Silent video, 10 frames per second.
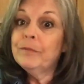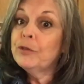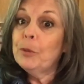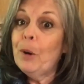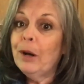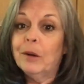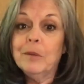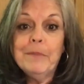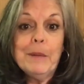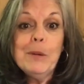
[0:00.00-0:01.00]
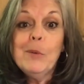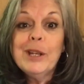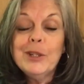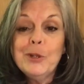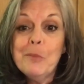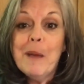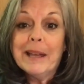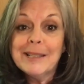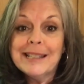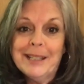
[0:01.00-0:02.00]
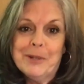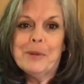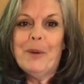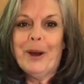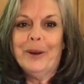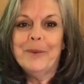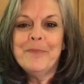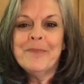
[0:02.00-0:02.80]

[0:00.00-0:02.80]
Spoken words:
Tomorrow, maybe we could do Mexican tomorrow.